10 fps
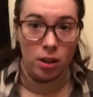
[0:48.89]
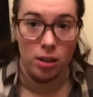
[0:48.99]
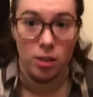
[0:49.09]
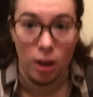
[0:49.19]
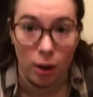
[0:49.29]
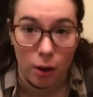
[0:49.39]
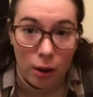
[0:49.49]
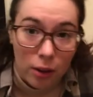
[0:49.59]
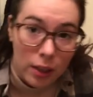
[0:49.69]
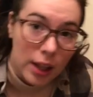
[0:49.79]
So
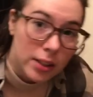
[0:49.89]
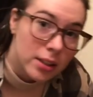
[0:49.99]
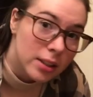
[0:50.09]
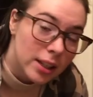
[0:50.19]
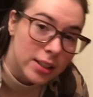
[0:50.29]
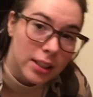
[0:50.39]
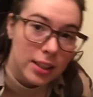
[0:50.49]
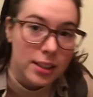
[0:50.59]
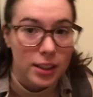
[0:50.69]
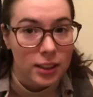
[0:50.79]
that's
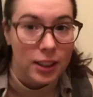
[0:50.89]
nice. I look